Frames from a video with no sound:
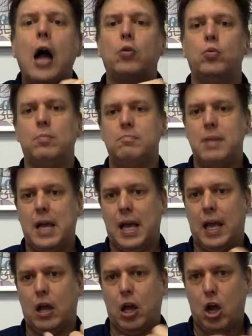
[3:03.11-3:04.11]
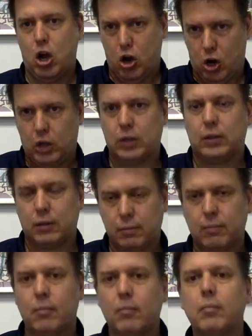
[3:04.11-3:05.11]
And I said I was
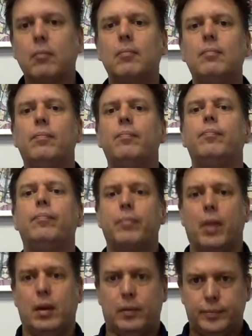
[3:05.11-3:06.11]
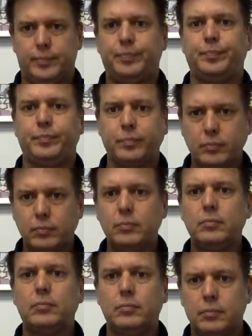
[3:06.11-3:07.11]
trying to make art.
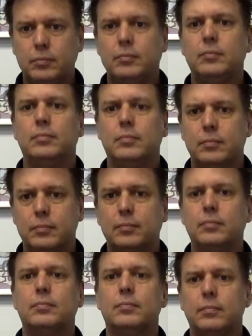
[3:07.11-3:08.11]
And I progressed.